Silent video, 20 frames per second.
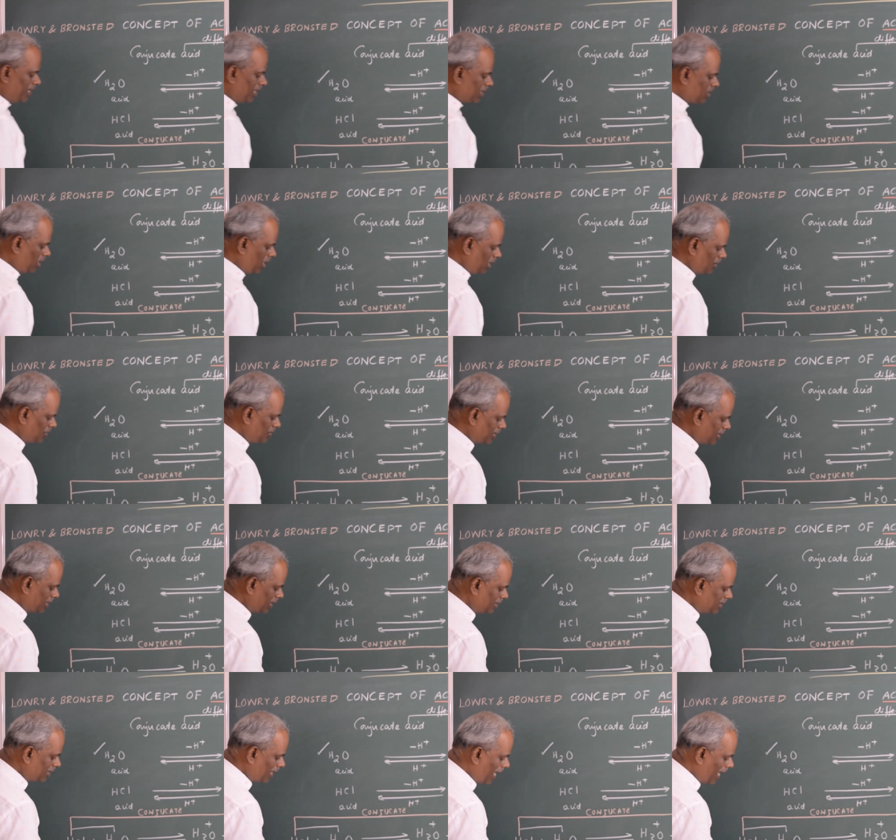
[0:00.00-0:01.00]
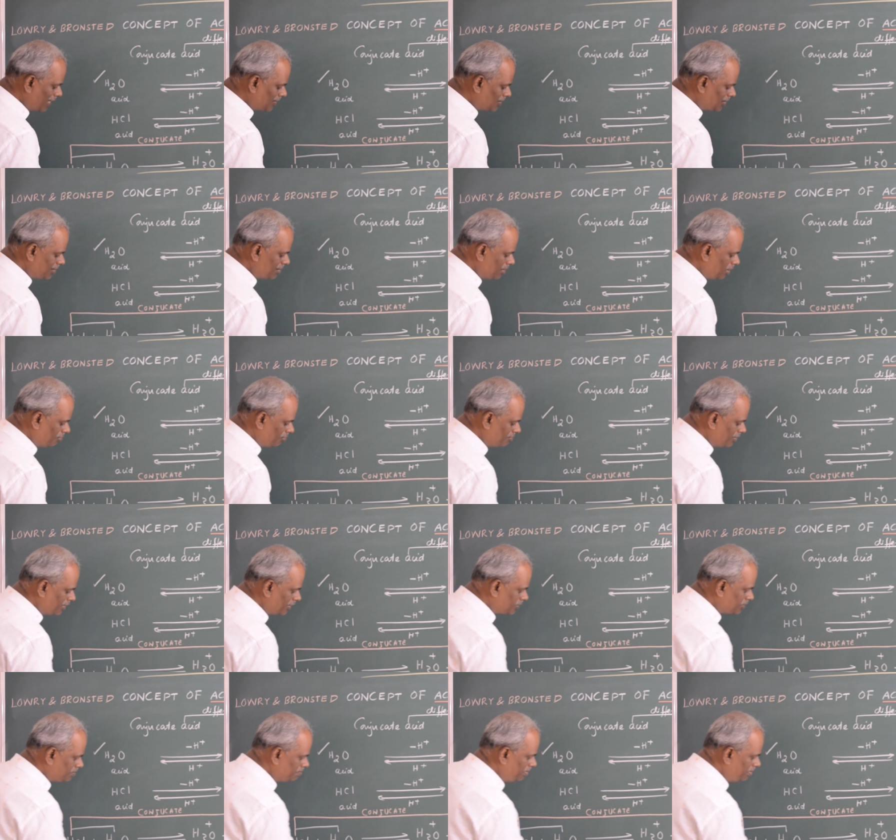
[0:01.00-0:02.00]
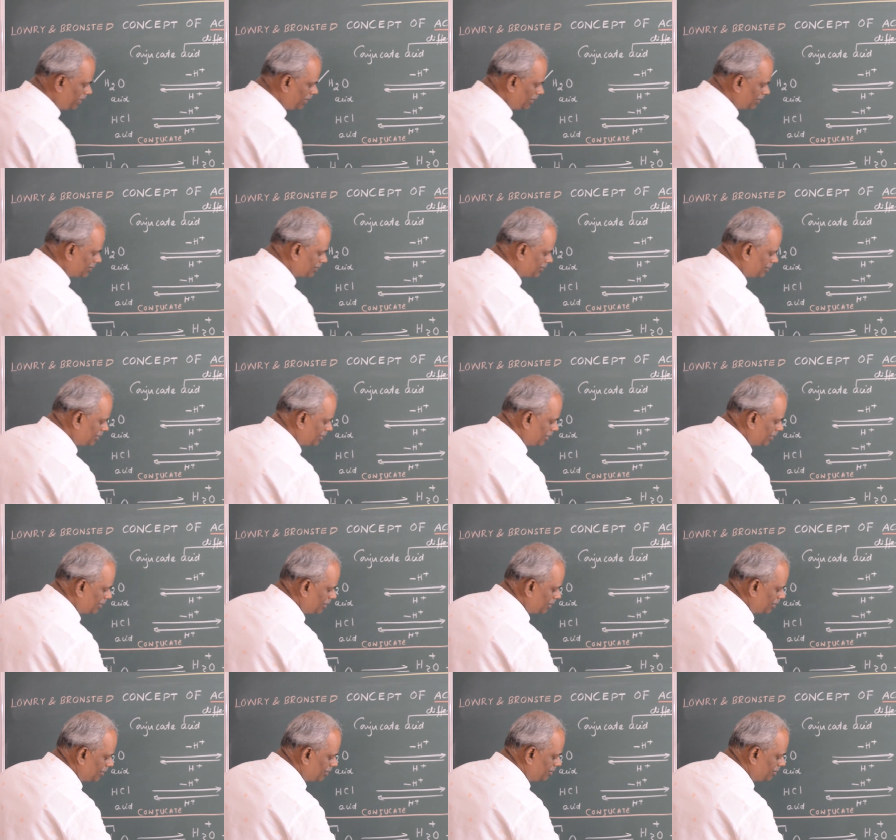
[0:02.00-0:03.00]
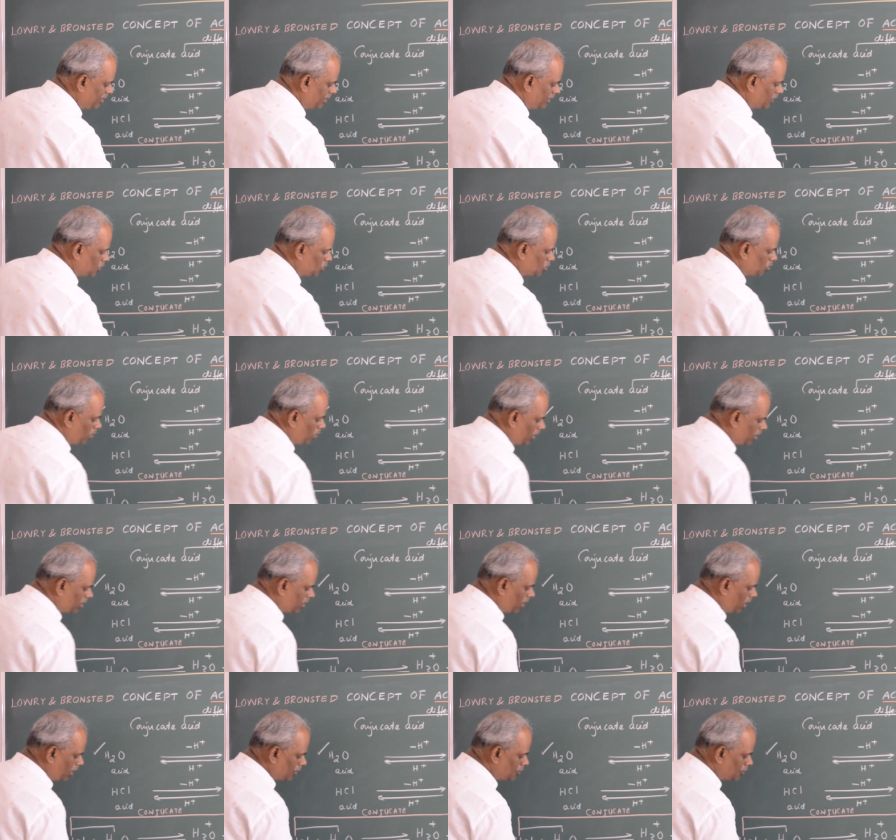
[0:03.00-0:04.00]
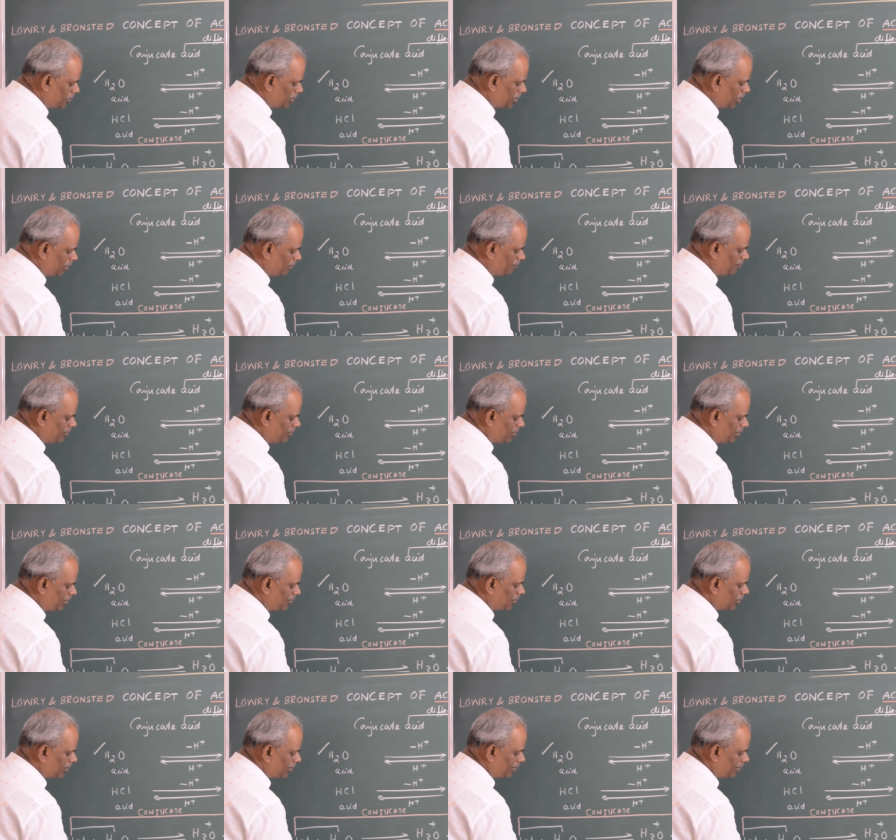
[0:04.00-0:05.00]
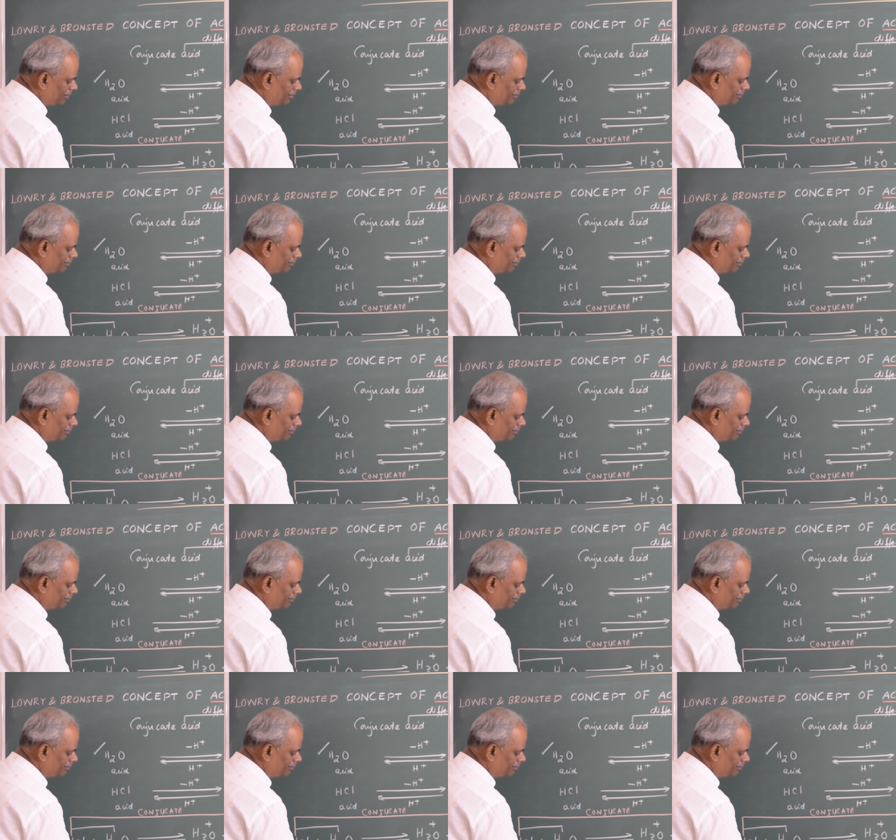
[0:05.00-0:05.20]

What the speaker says: the conjugate acid of this base? These two are conjugate with each other.